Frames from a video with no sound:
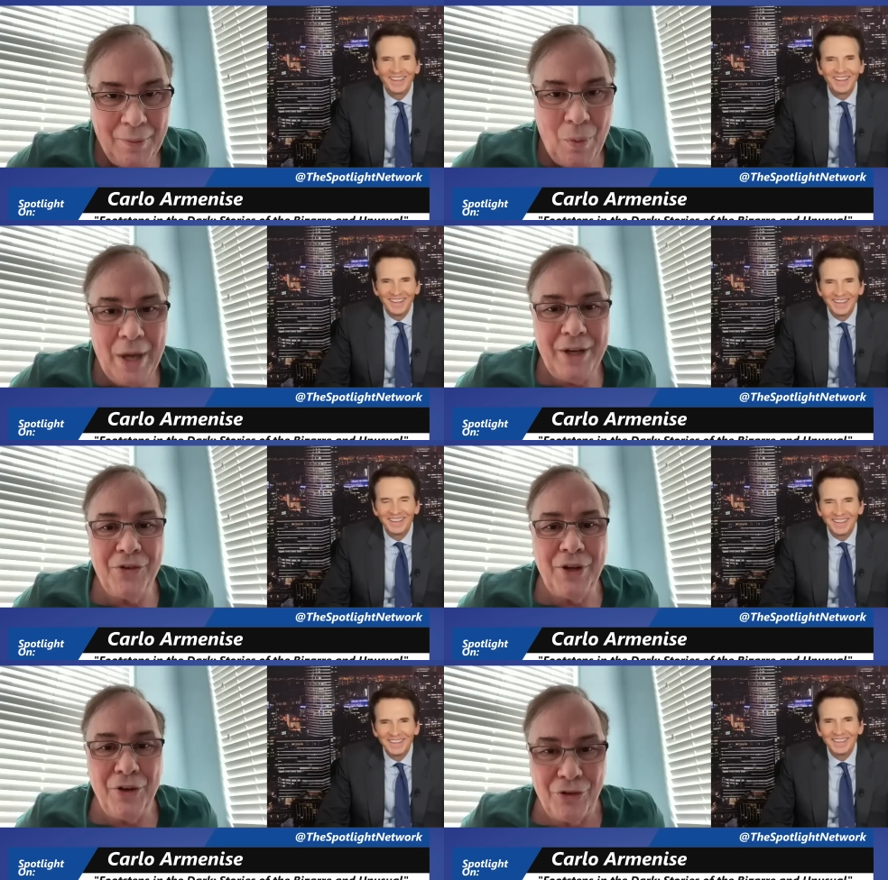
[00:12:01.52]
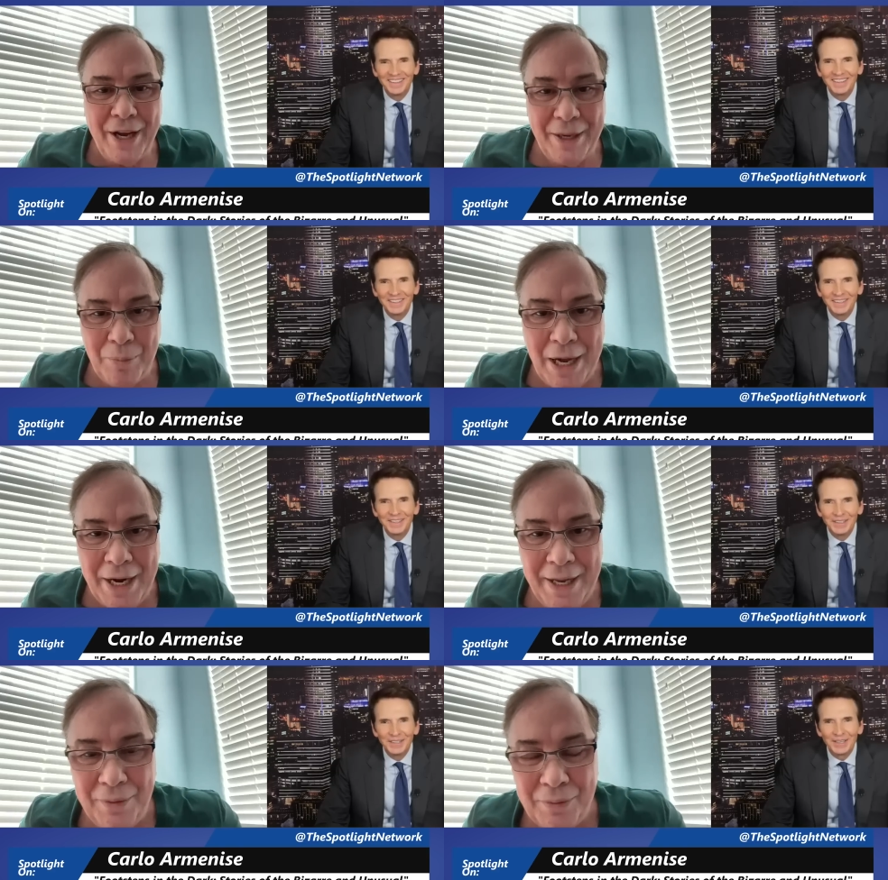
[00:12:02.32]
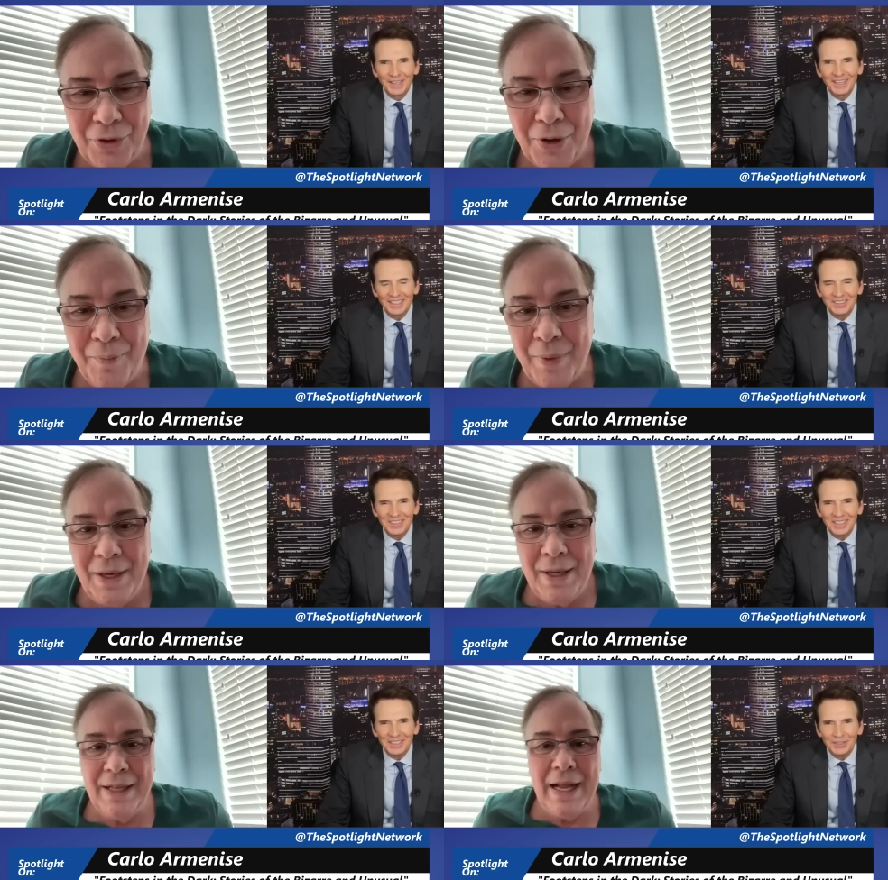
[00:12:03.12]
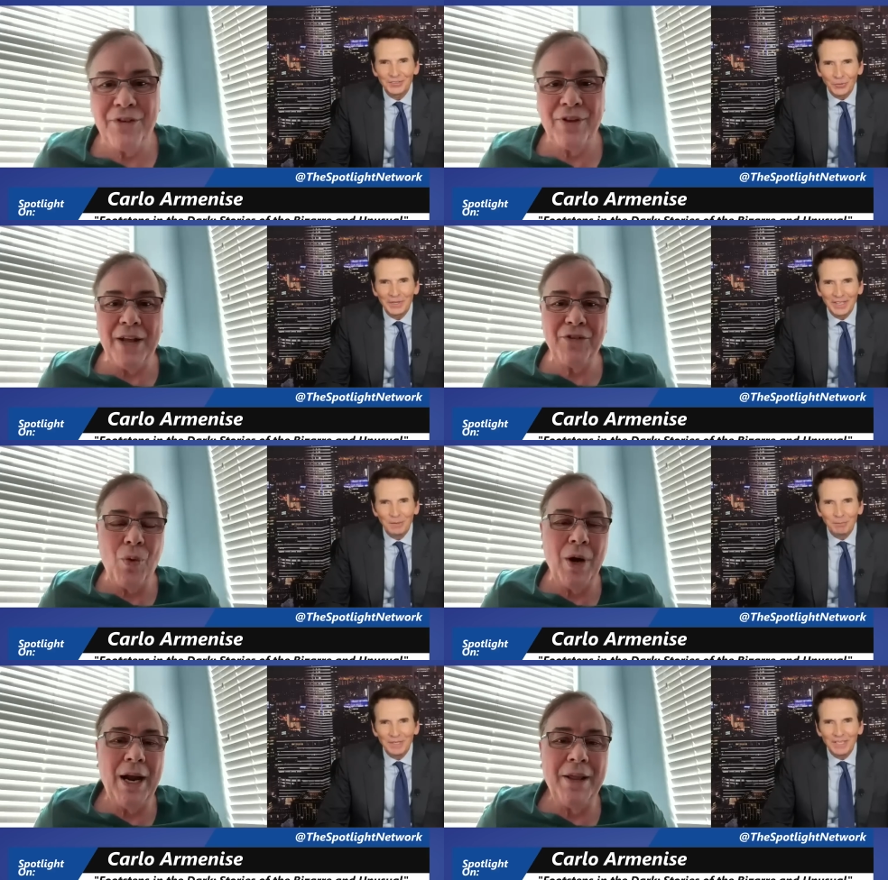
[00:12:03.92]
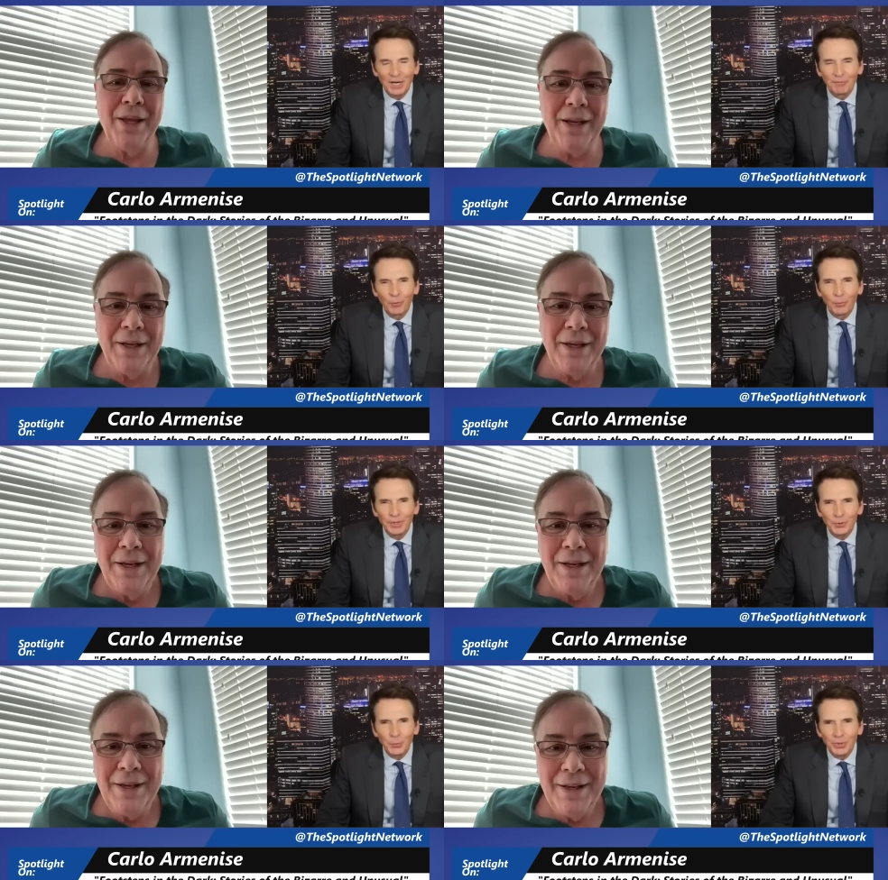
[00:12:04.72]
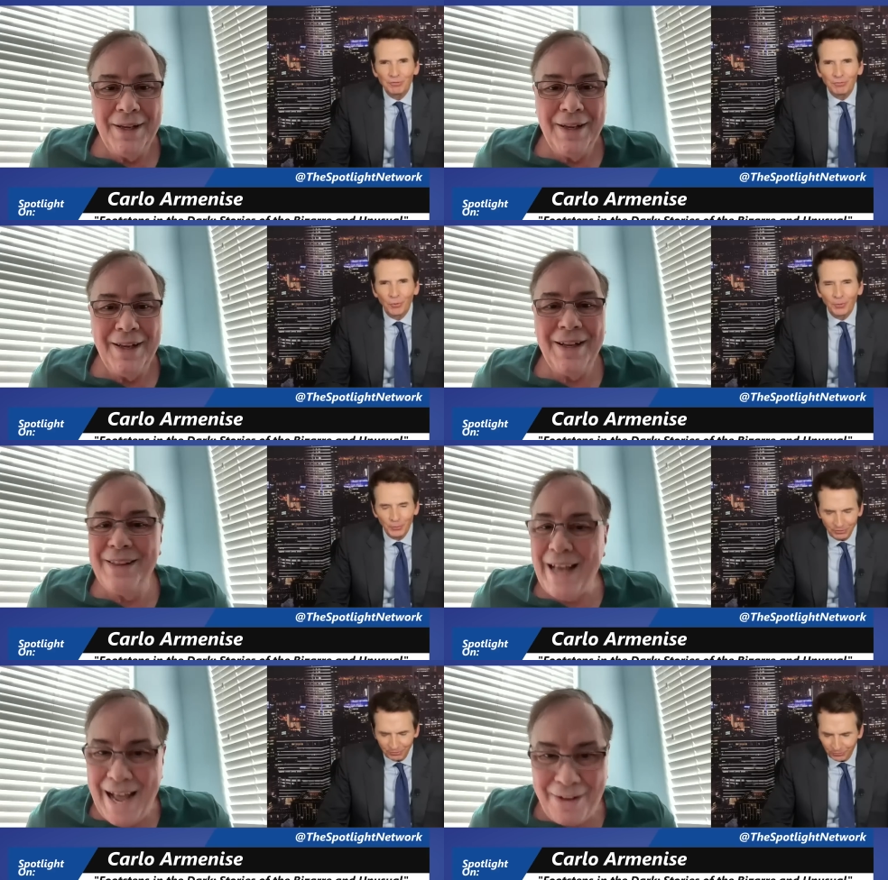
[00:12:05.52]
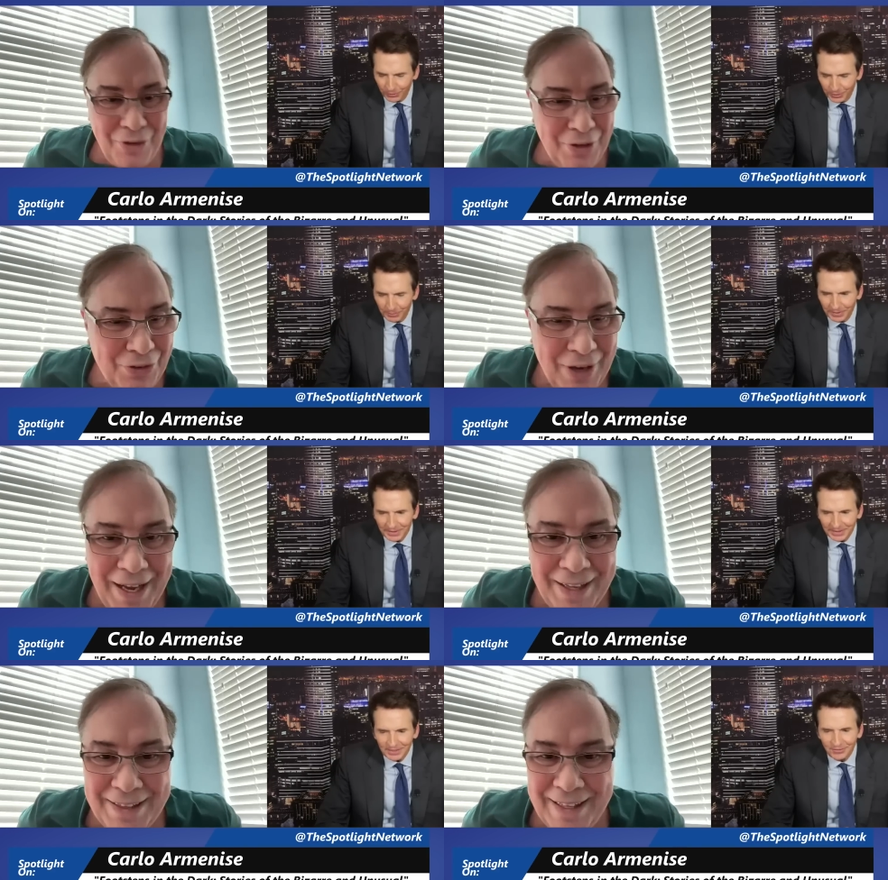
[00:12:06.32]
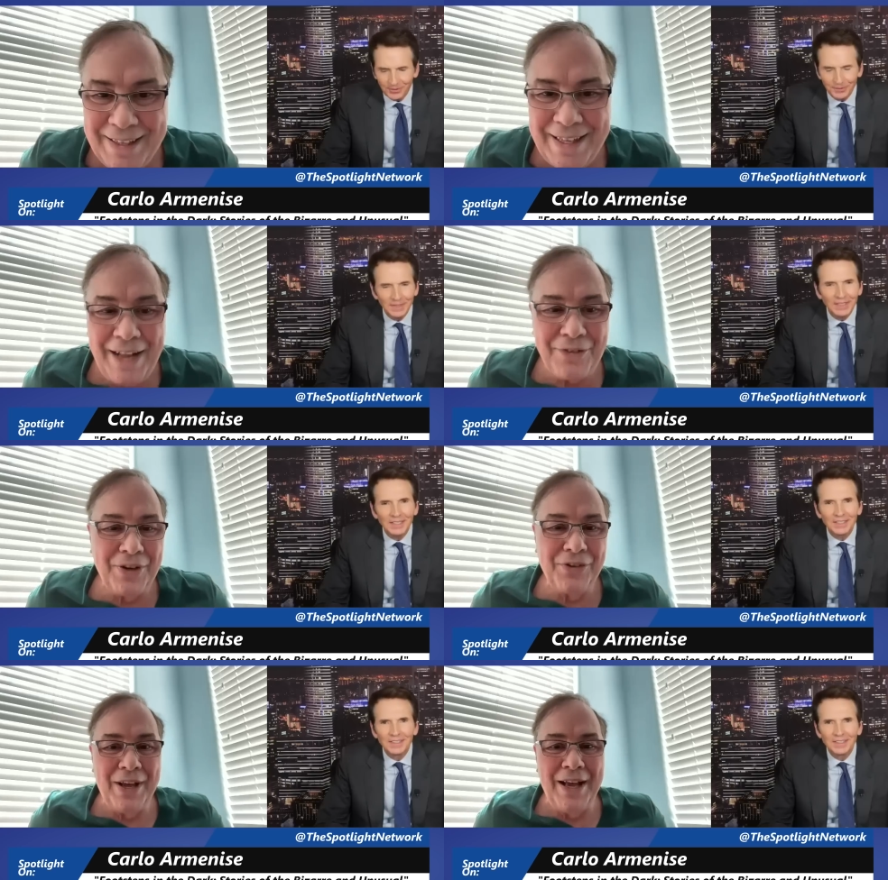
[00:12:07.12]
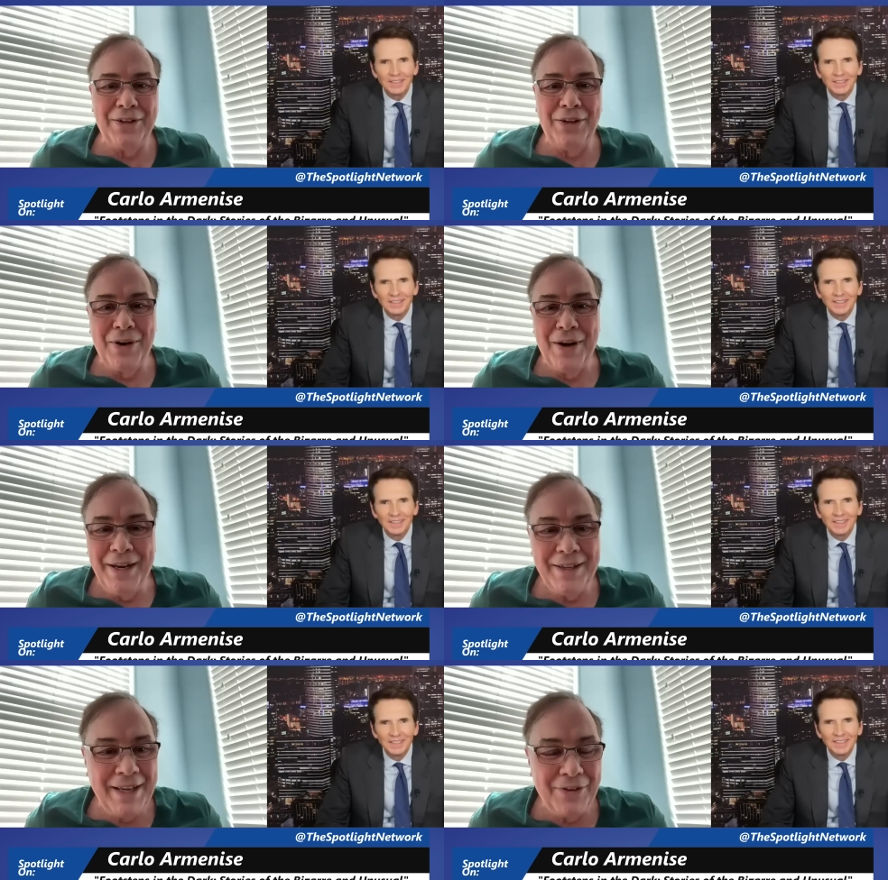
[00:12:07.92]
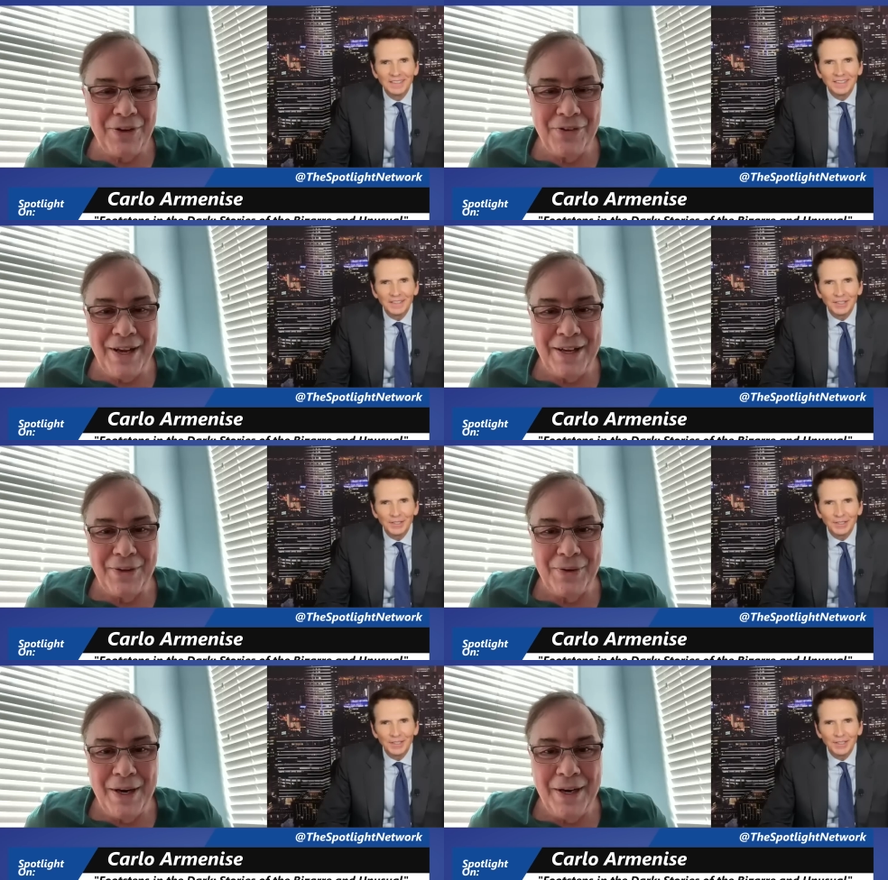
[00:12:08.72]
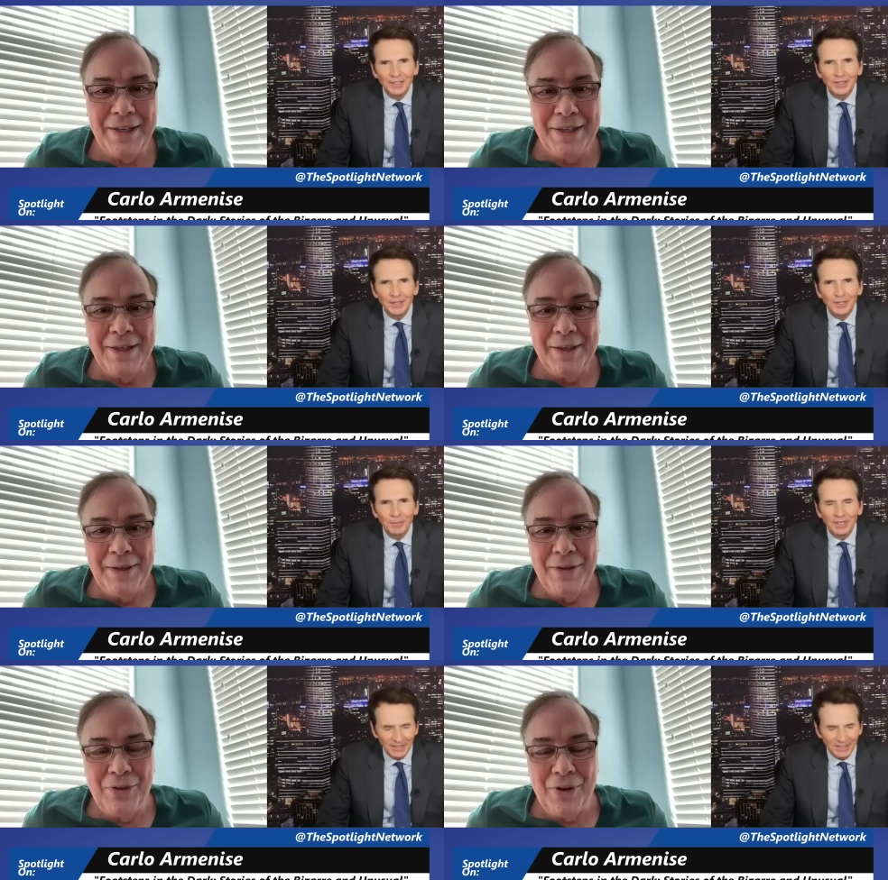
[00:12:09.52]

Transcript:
Speaker 1: while he's in his second body. So exactly.
Speaker 2: Be careful what you wish for.
Speaker 1: That's exactly right. That's exactly right. You might